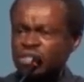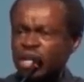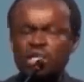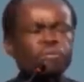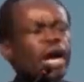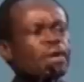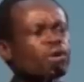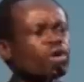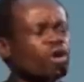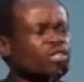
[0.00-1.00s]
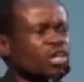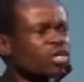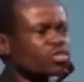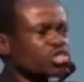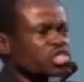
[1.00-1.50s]
And the Bible goes
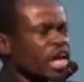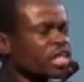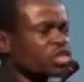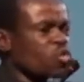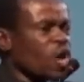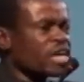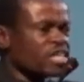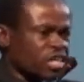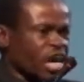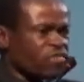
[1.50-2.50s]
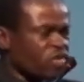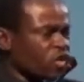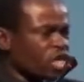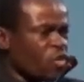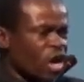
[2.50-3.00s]
on to say to one, he gave
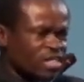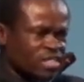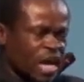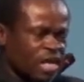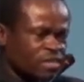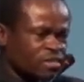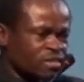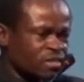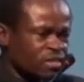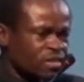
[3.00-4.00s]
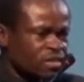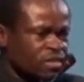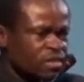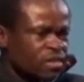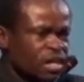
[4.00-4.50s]
only 1 talent.
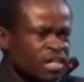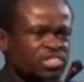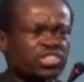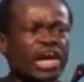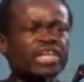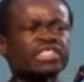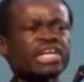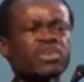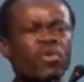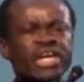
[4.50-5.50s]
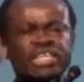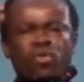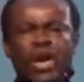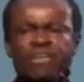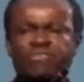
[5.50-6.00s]
And he says that he went
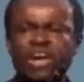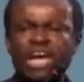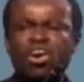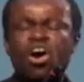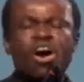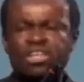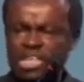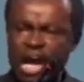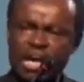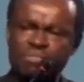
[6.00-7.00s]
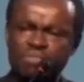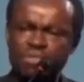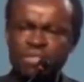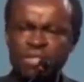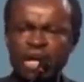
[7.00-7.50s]
away for a long time,
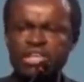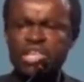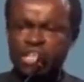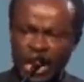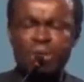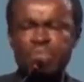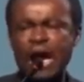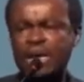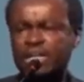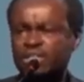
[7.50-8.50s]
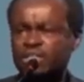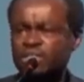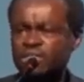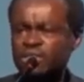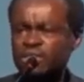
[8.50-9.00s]
and he came back.
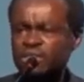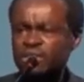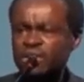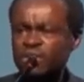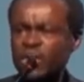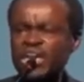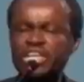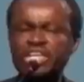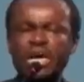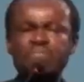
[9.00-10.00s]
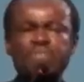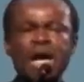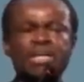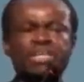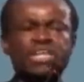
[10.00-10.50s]
When he came
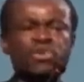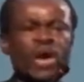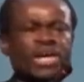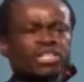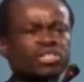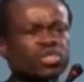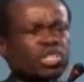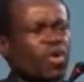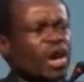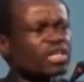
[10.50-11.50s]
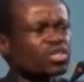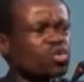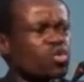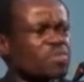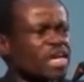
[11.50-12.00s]
back, he went to the one
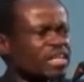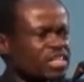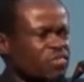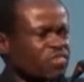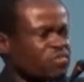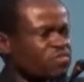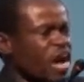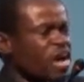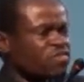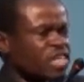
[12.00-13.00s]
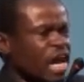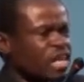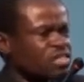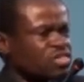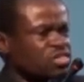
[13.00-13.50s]
to whom he had given 5
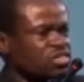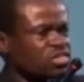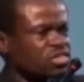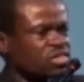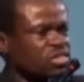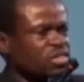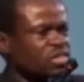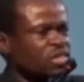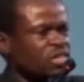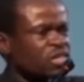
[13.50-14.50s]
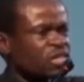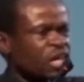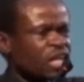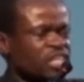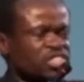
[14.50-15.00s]
talents.
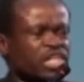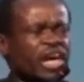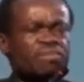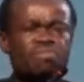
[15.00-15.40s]
And he said,